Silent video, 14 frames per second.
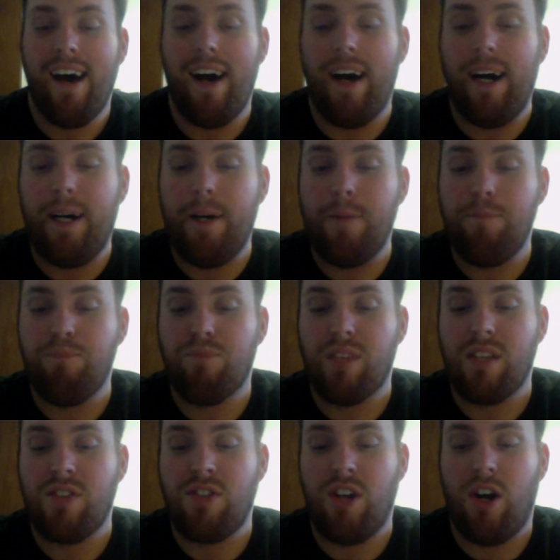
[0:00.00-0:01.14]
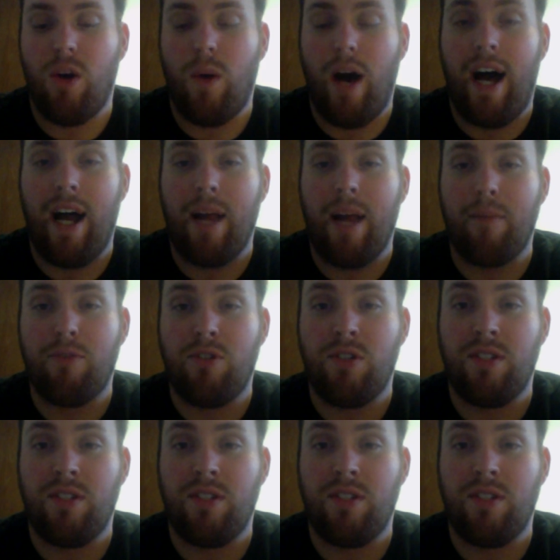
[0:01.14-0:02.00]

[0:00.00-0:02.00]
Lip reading: So I'm